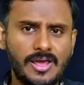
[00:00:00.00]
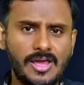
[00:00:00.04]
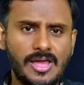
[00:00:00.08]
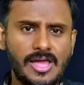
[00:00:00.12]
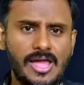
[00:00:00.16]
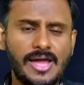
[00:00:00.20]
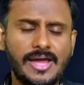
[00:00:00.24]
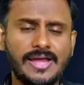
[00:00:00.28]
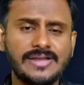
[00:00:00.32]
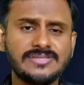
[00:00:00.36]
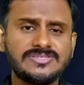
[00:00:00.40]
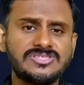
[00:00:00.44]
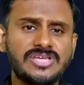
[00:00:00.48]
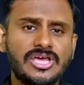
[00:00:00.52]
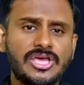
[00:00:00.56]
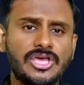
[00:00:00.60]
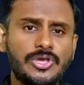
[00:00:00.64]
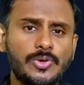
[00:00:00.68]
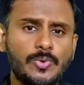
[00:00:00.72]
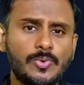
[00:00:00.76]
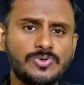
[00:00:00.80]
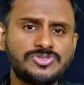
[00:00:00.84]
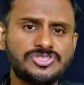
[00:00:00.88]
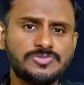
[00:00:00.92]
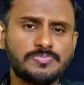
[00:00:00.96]
against the
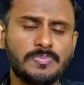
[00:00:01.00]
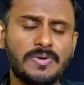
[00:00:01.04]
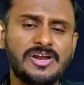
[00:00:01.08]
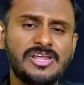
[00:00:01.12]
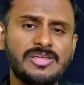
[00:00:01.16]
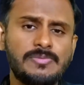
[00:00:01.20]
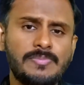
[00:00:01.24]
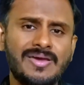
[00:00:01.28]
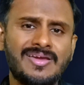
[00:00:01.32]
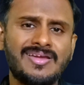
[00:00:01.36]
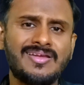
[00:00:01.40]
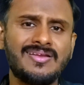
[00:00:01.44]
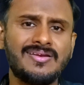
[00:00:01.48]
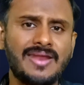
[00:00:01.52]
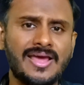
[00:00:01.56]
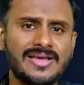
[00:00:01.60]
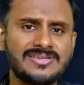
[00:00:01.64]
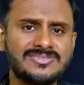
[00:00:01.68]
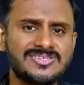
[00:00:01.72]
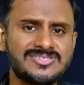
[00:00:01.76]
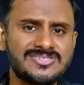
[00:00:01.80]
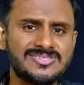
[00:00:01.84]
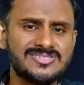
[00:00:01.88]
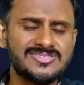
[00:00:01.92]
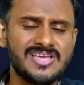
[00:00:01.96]
huge money-making
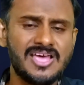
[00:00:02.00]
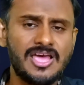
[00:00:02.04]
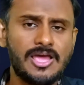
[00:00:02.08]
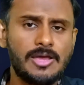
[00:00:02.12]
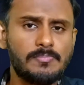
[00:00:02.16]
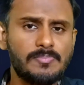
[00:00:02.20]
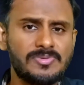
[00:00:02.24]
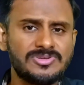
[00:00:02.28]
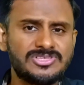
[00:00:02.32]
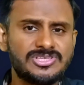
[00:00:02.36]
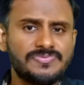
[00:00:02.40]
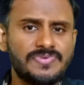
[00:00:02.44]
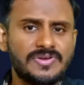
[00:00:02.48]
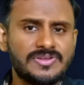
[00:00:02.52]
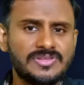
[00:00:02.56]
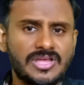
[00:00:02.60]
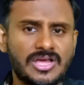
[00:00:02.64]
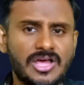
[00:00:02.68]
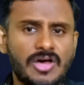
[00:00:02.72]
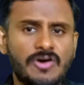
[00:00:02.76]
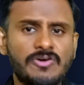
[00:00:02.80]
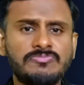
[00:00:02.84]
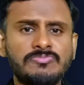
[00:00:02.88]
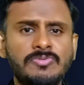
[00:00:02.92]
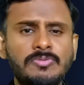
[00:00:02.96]
nexus between the
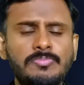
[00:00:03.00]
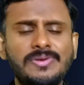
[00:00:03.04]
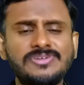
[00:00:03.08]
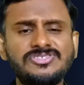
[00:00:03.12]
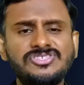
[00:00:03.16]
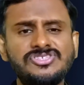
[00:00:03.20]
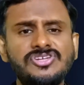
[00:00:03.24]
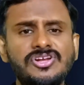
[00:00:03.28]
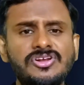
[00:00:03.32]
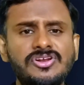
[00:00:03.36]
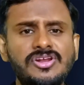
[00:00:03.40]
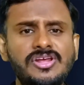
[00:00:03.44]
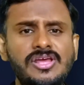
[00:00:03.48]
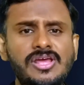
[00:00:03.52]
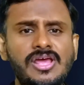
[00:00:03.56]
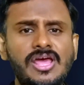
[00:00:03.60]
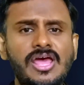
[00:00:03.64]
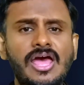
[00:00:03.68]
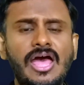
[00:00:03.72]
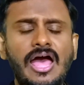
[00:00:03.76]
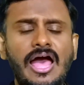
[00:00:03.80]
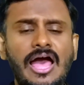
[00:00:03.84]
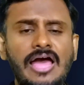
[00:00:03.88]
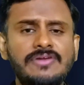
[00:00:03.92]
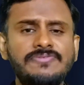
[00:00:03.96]
government machinery
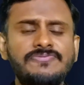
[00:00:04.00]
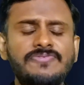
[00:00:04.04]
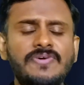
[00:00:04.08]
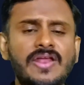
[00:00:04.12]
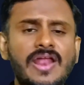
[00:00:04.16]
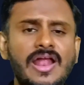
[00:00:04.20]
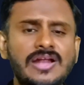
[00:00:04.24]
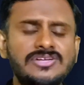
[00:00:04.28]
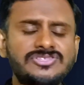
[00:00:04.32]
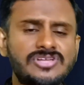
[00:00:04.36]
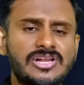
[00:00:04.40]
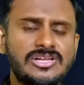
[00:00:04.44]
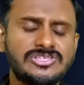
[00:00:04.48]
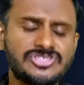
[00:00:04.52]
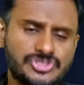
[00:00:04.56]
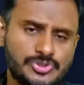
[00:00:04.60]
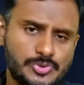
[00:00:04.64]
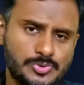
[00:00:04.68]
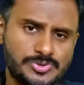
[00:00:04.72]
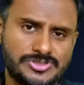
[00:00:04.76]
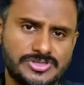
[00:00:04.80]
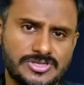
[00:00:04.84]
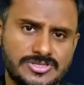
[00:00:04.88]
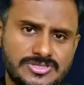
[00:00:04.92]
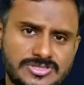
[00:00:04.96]
and financial
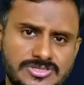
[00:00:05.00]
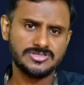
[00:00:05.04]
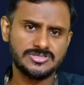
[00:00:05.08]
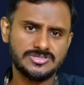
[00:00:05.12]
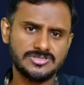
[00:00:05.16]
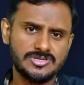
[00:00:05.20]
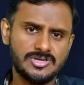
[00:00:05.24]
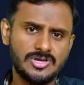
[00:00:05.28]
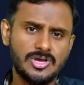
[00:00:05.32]
institutions.